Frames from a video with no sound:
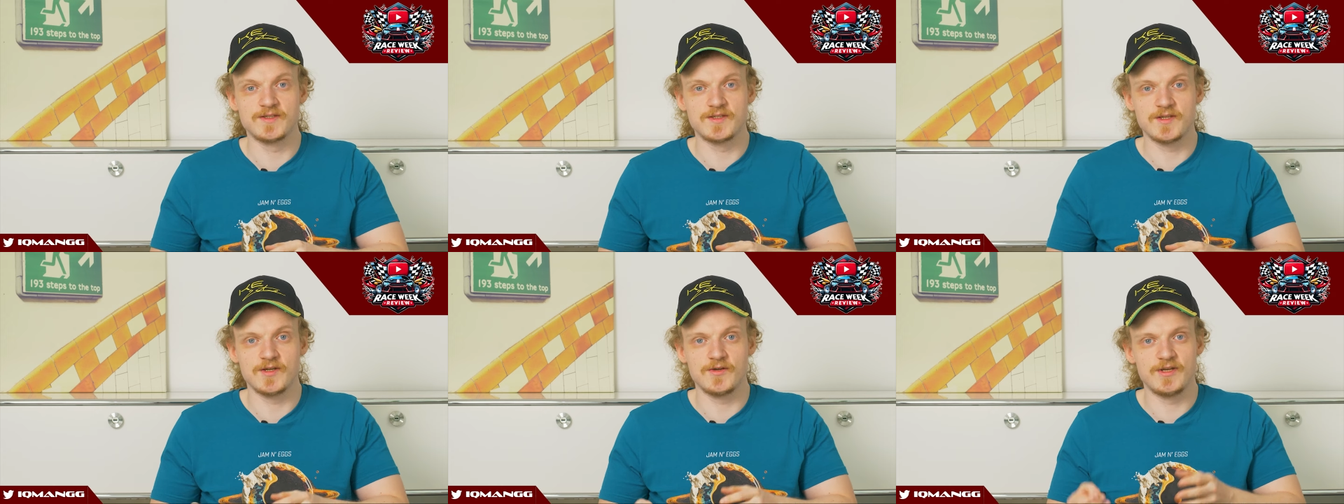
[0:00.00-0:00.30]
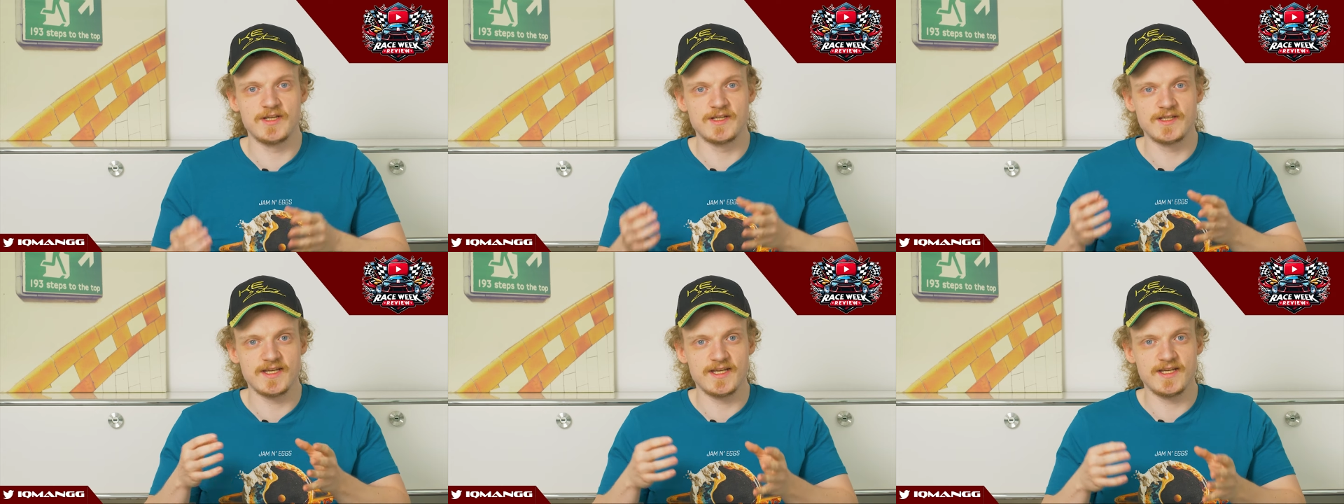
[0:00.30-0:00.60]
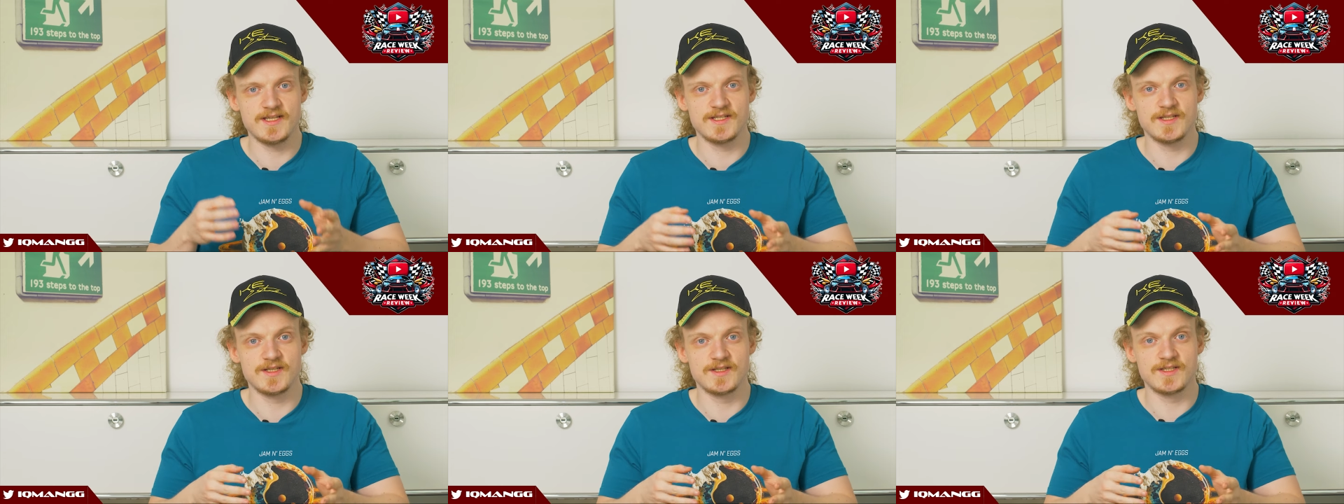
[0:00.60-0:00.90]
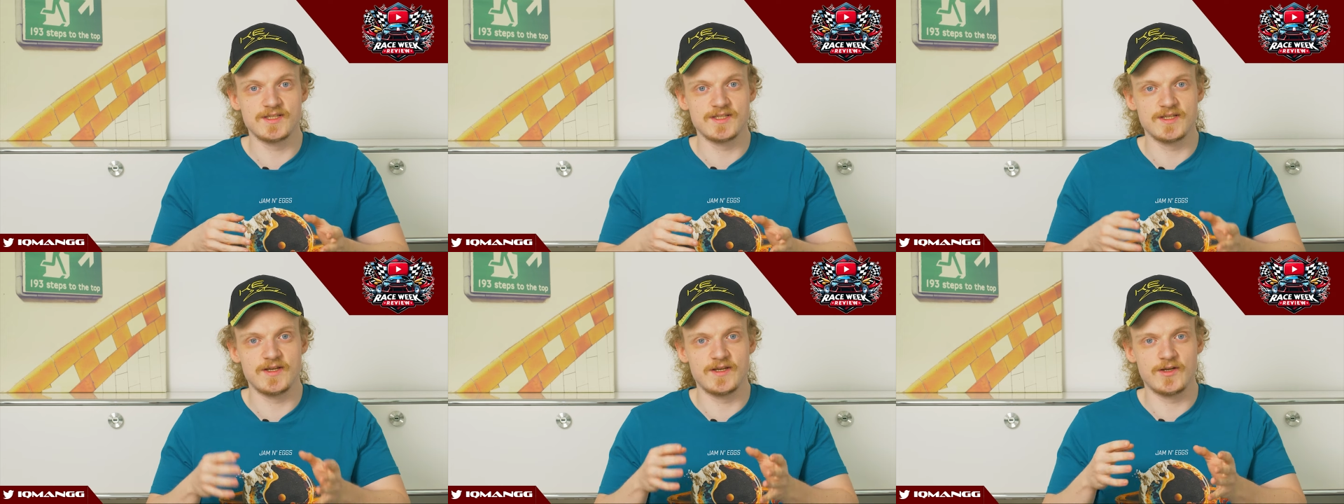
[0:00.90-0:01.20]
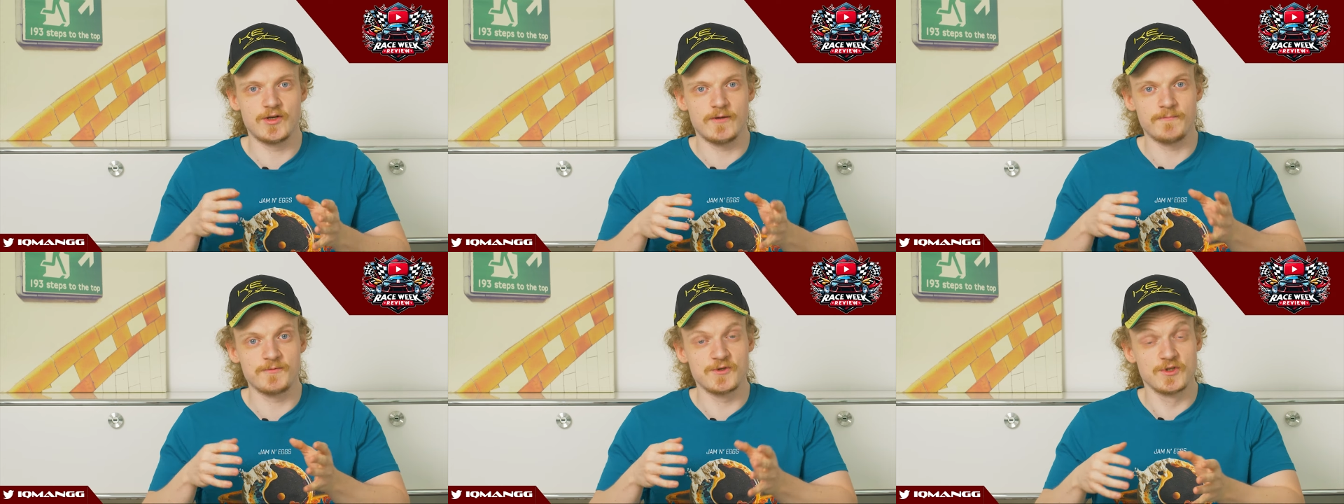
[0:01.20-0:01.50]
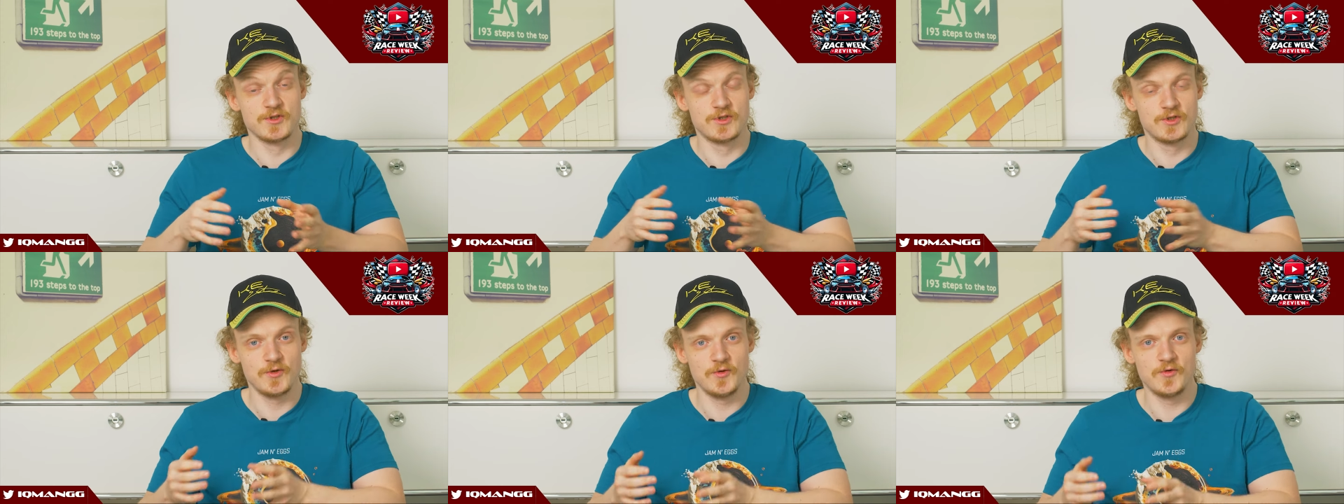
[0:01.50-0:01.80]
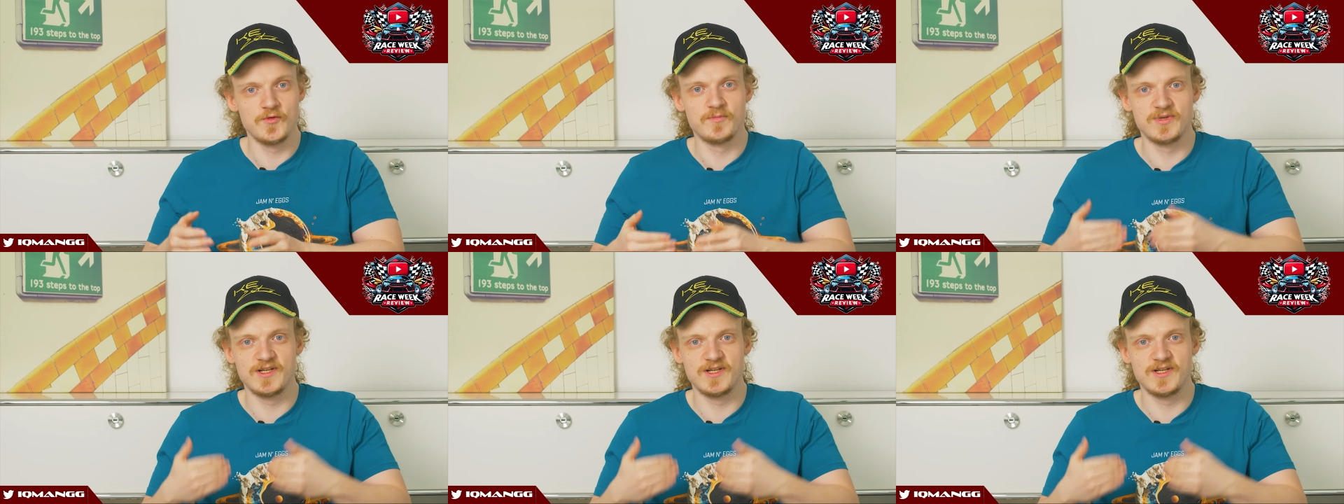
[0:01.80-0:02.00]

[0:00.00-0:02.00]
So in case it's option 2,